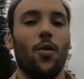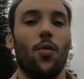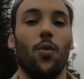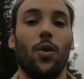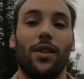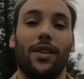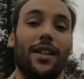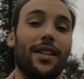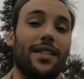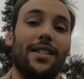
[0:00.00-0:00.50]

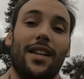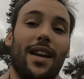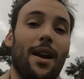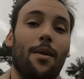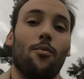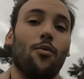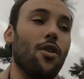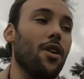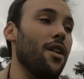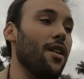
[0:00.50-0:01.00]
what this
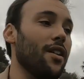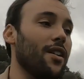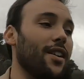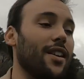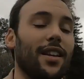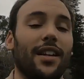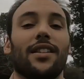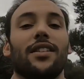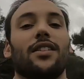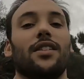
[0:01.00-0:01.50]
camera
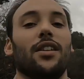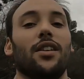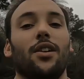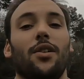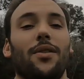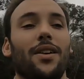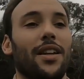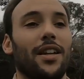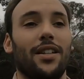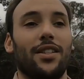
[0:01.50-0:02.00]
can
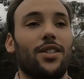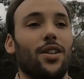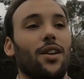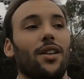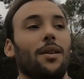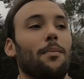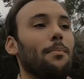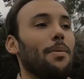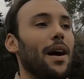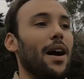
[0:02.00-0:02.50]
do and it's
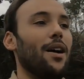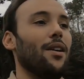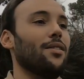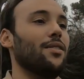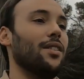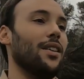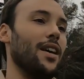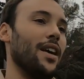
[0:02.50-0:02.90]
all about,